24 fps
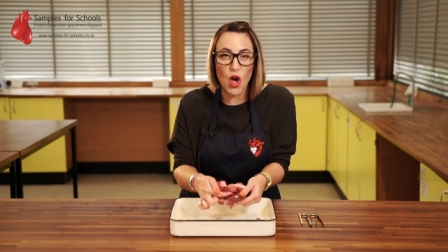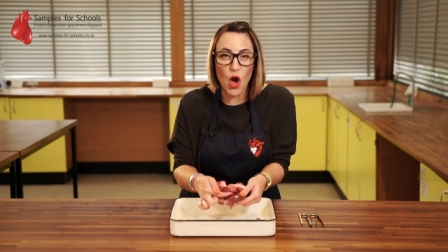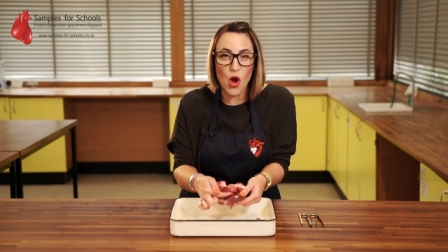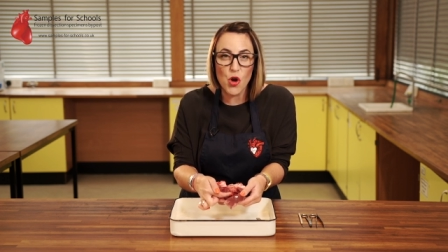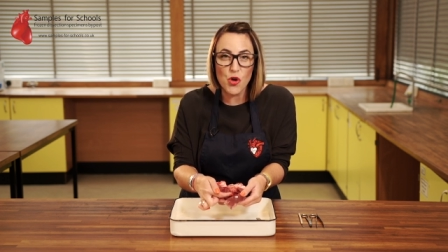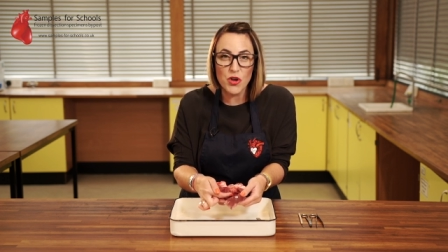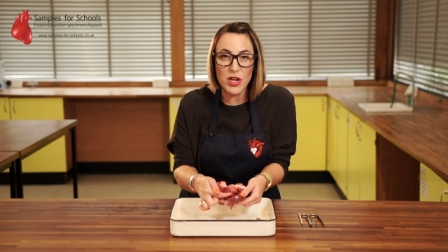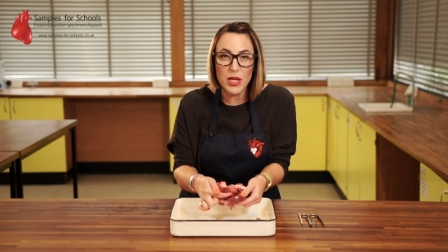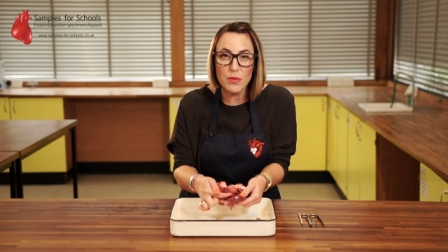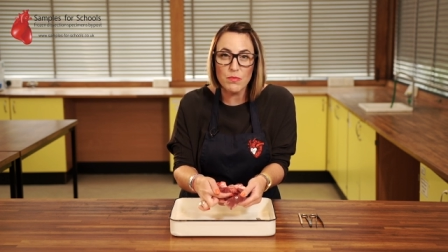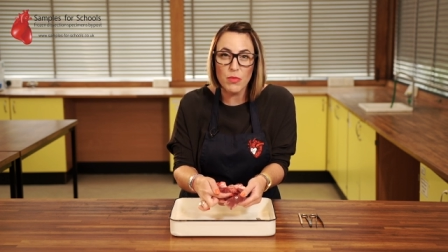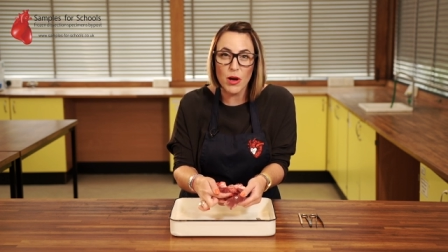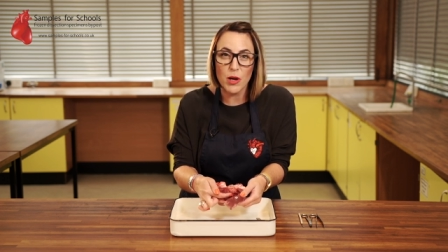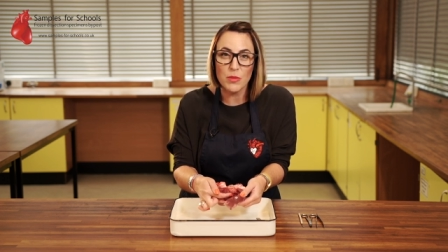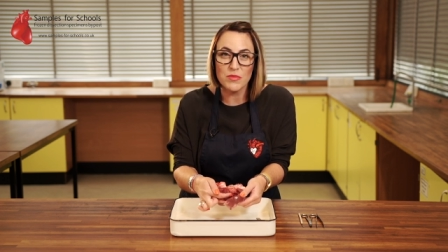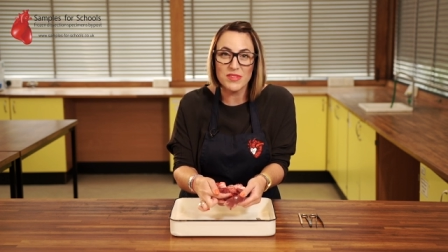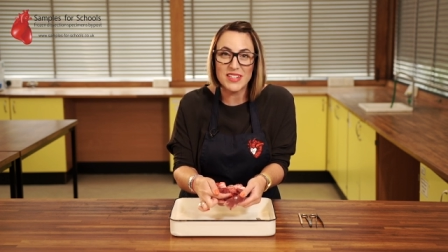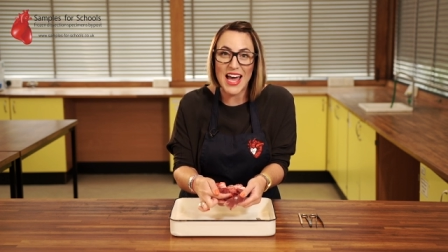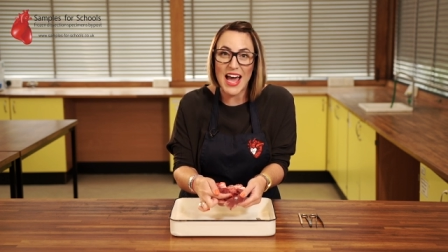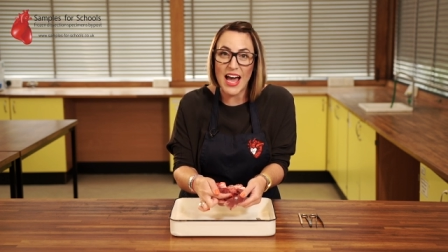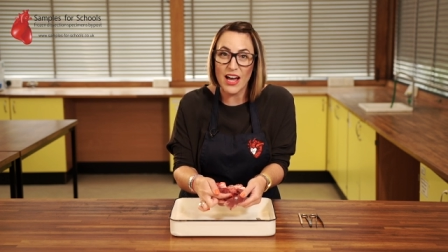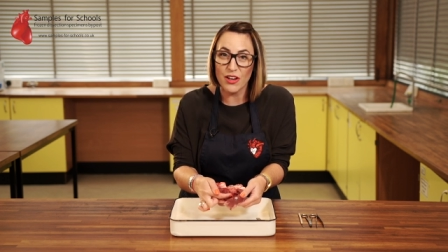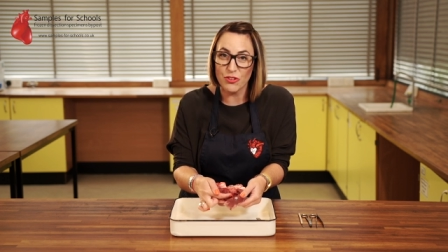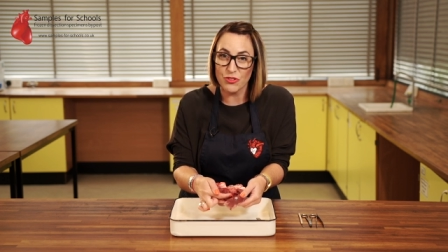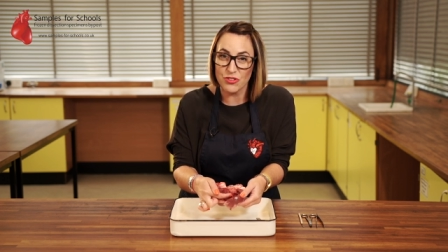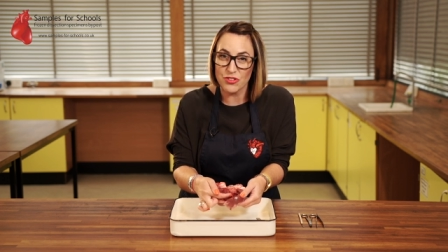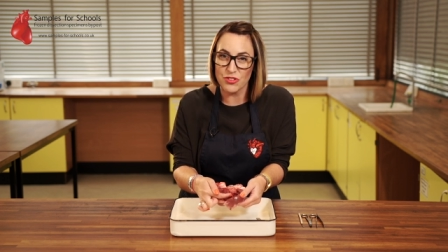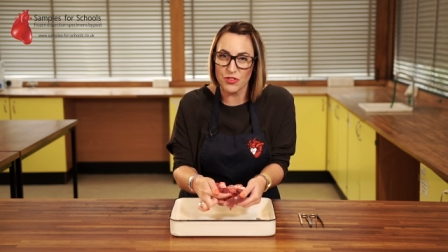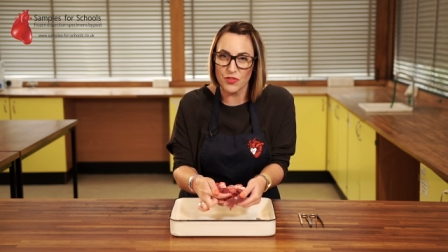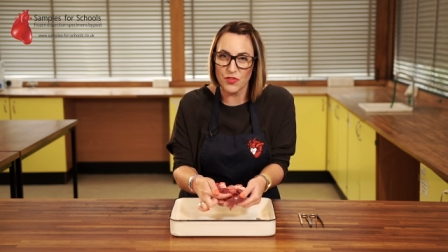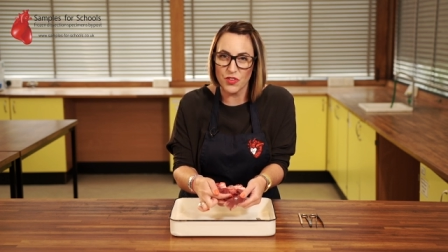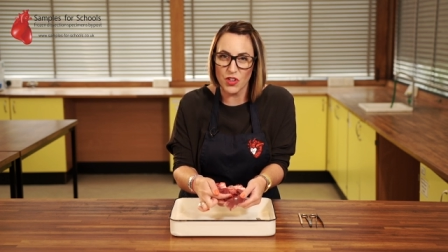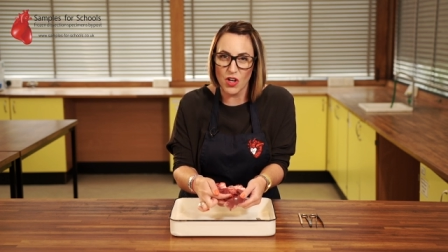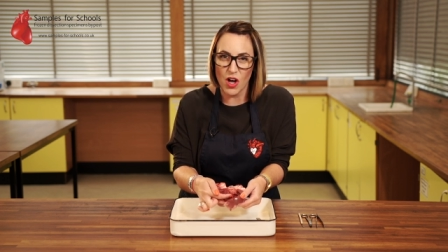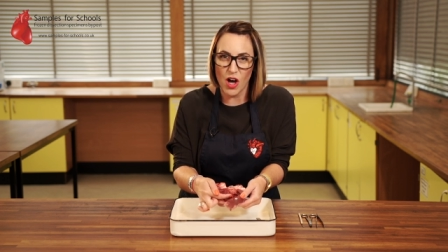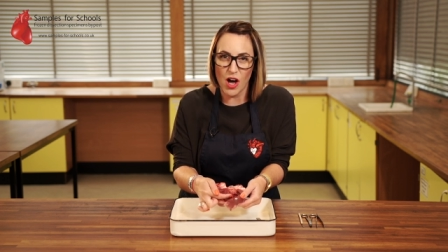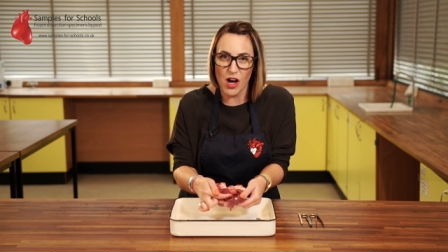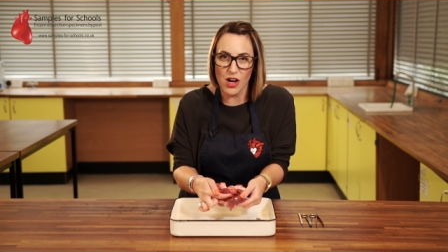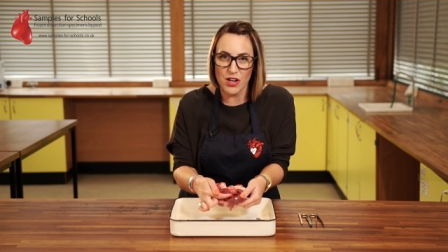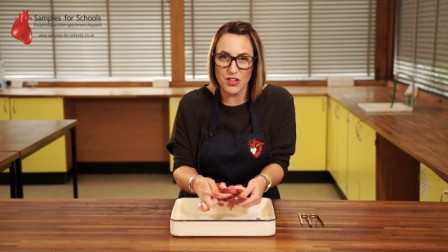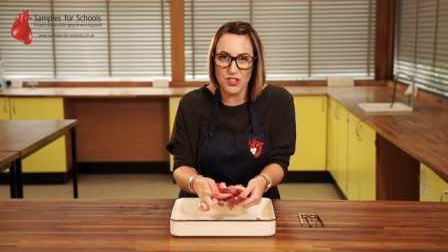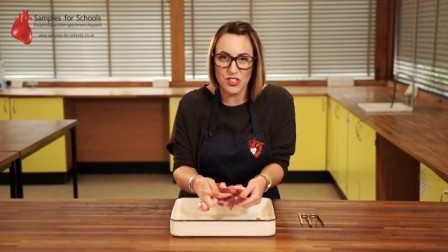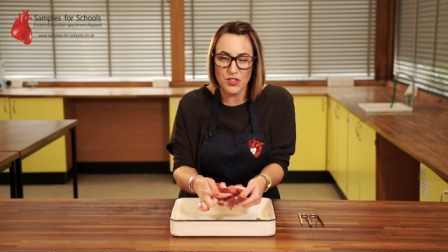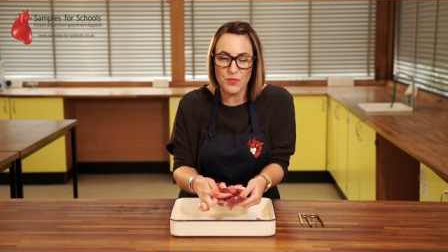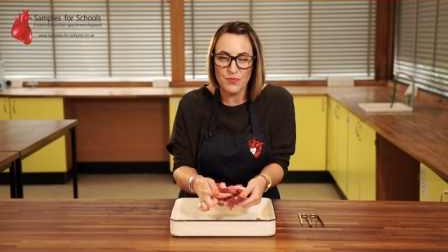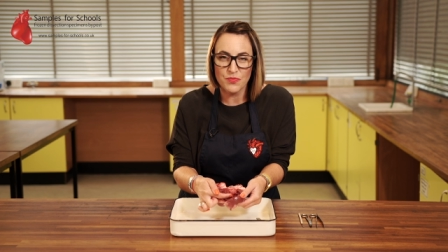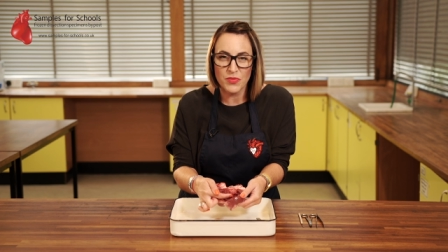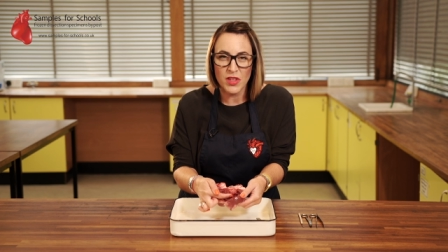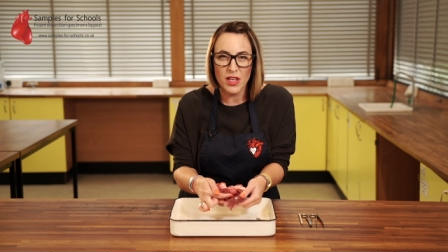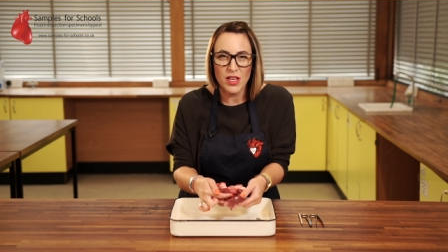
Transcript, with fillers: only pumped out of your heart.